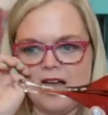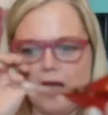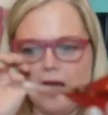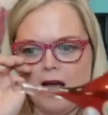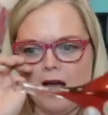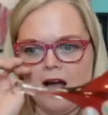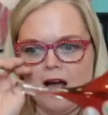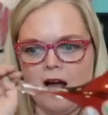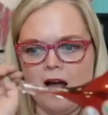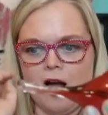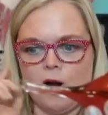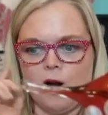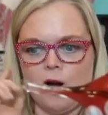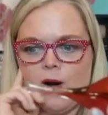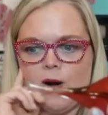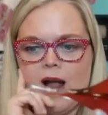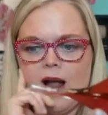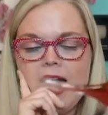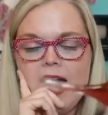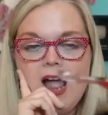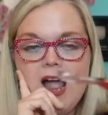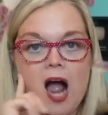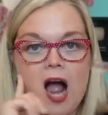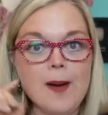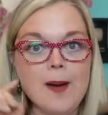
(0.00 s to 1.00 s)
All right.
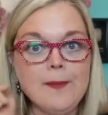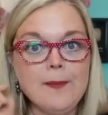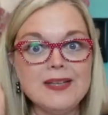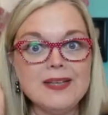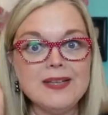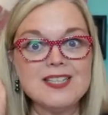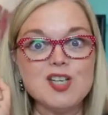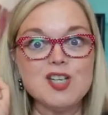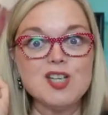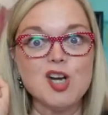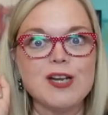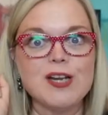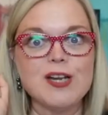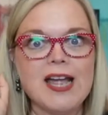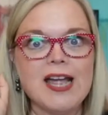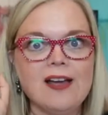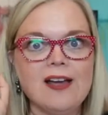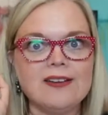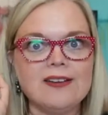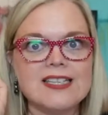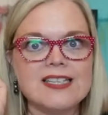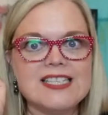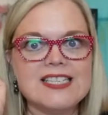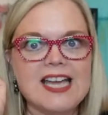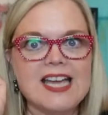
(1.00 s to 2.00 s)
I'm going to start counting
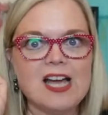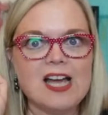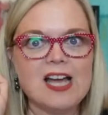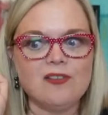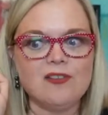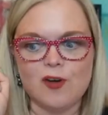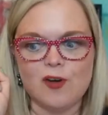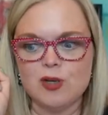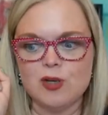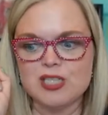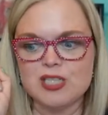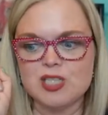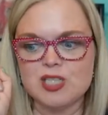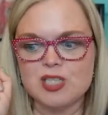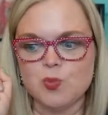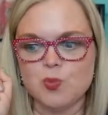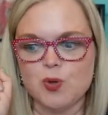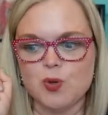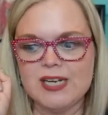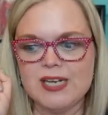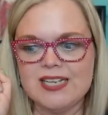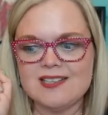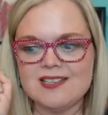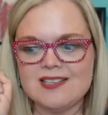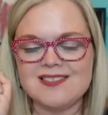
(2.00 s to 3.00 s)
it down, folks, because we're
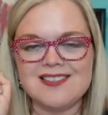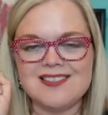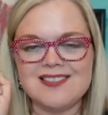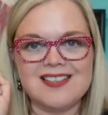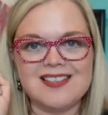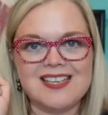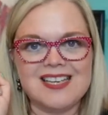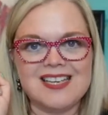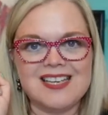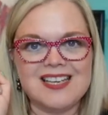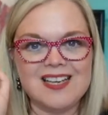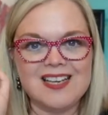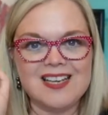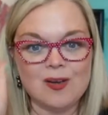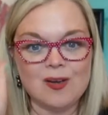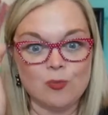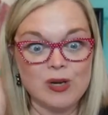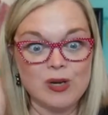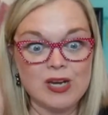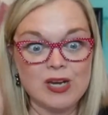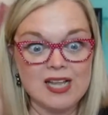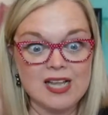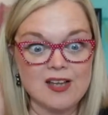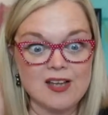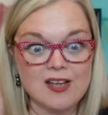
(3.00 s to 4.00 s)
getting to the, we
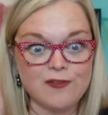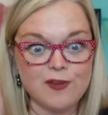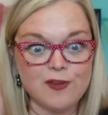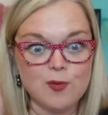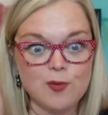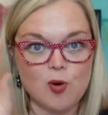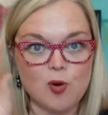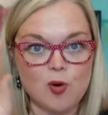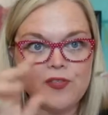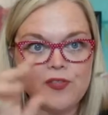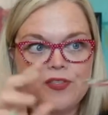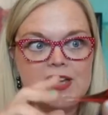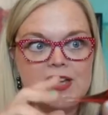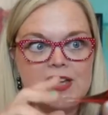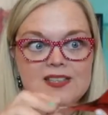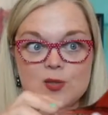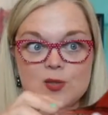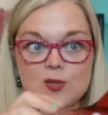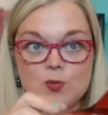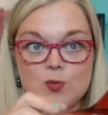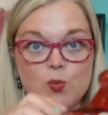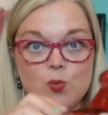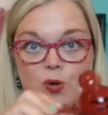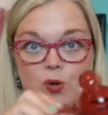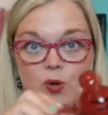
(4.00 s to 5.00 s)
got a few more things
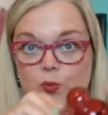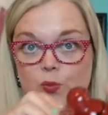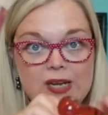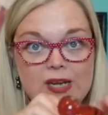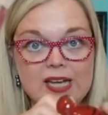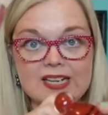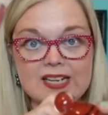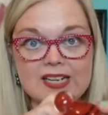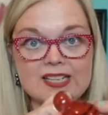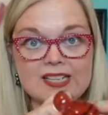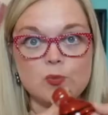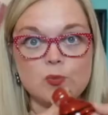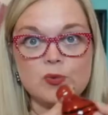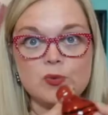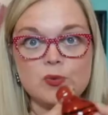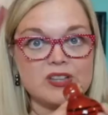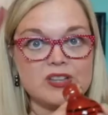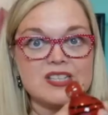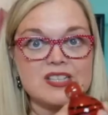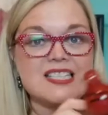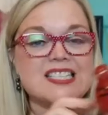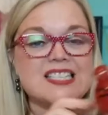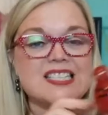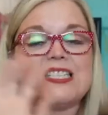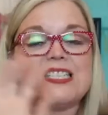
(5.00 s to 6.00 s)
and we're, we got, we, this
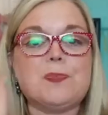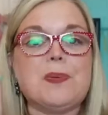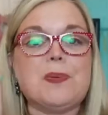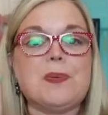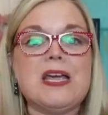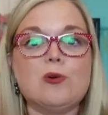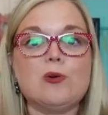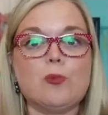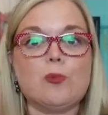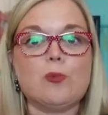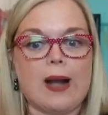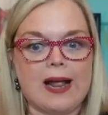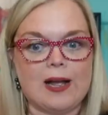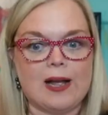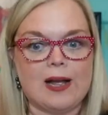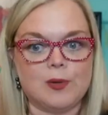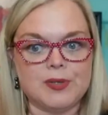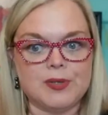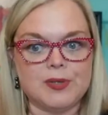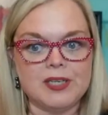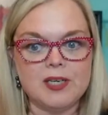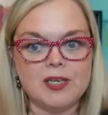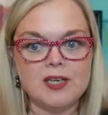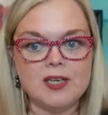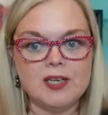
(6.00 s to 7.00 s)
is speed round,
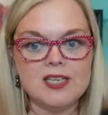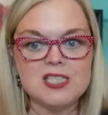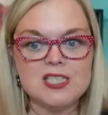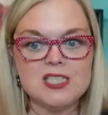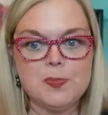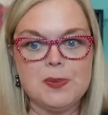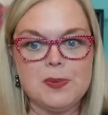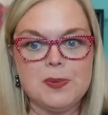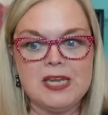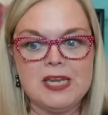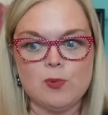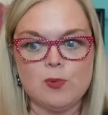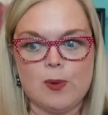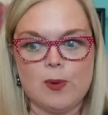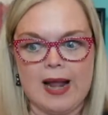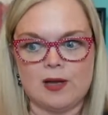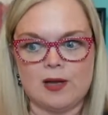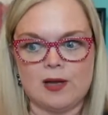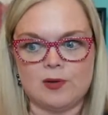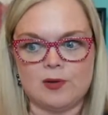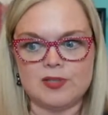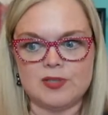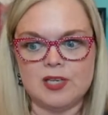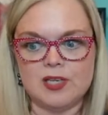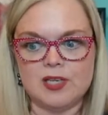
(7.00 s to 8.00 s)
speed
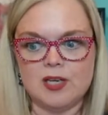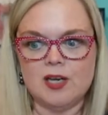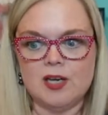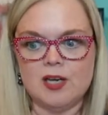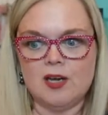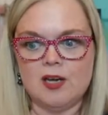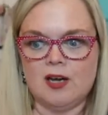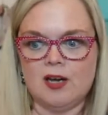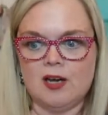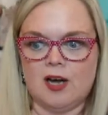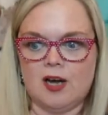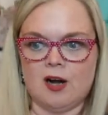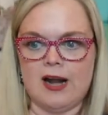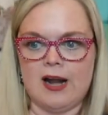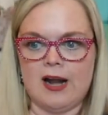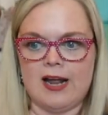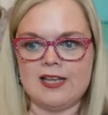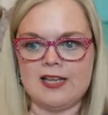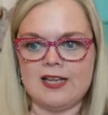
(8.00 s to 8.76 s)
round. All right.